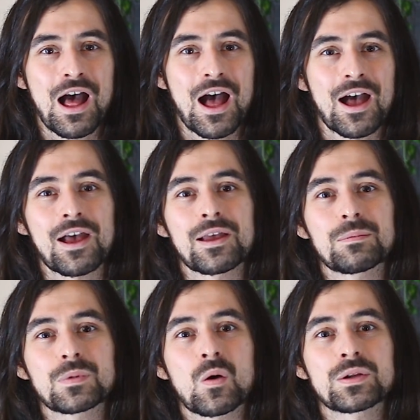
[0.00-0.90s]

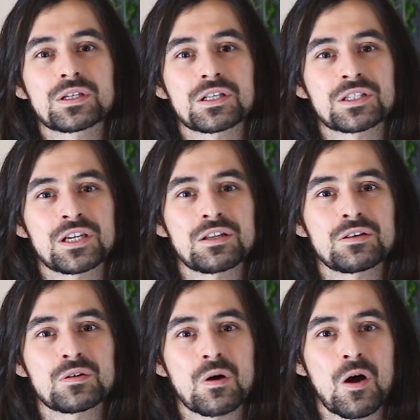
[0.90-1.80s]
I'm going to
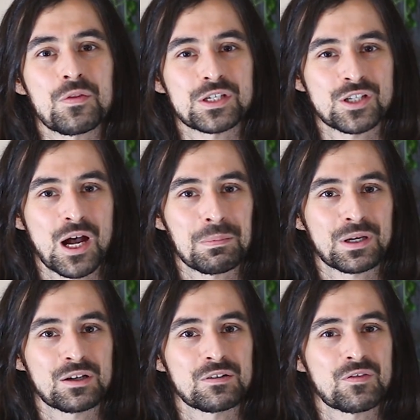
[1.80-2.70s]
continue on this
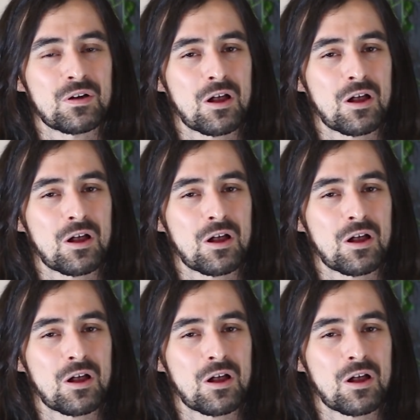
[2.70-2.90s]
topic of